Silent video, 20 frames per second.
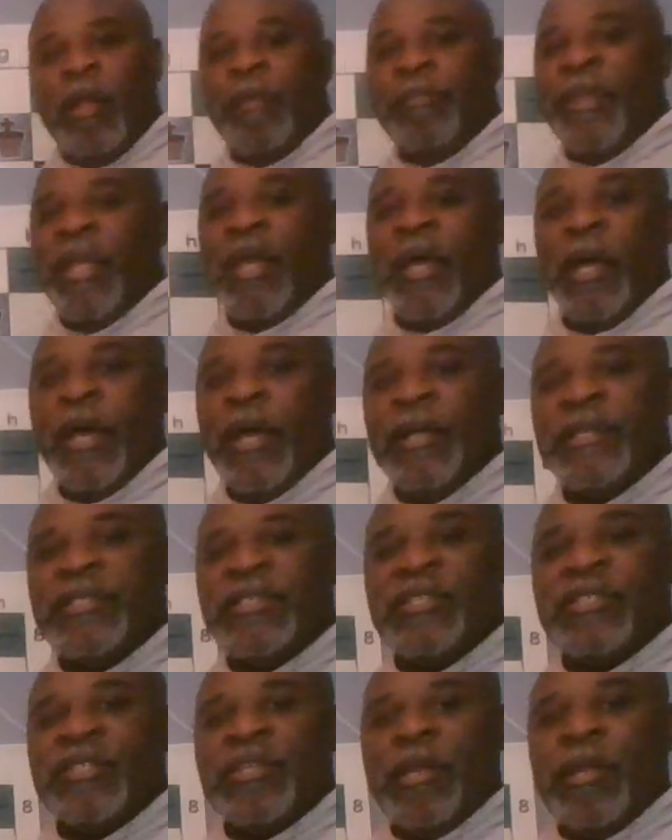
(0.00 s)

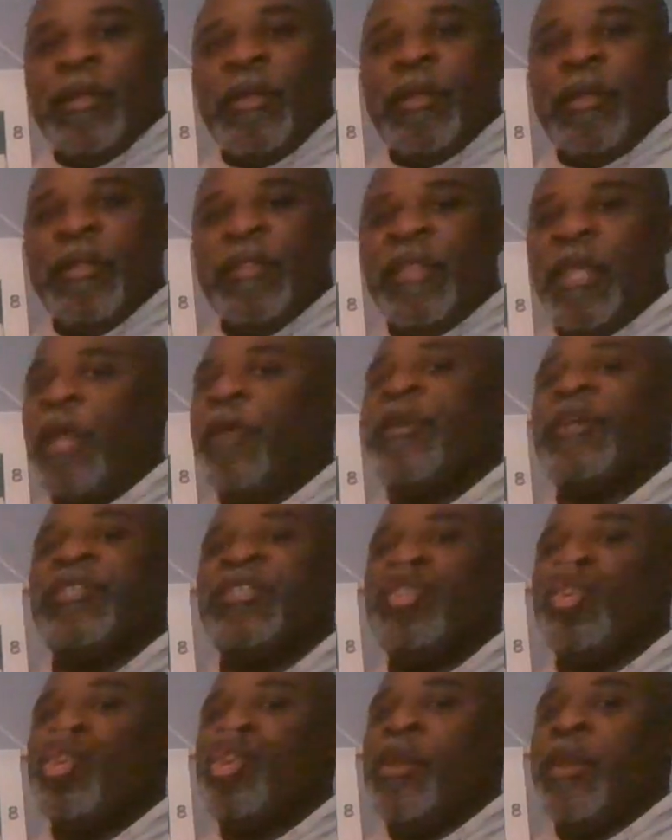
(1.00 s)
because there is
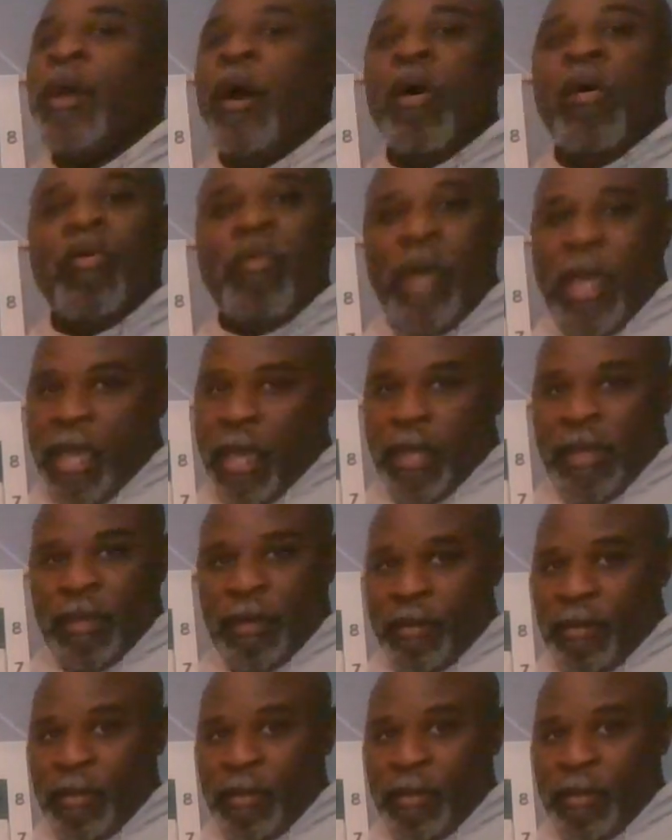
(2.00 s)
no way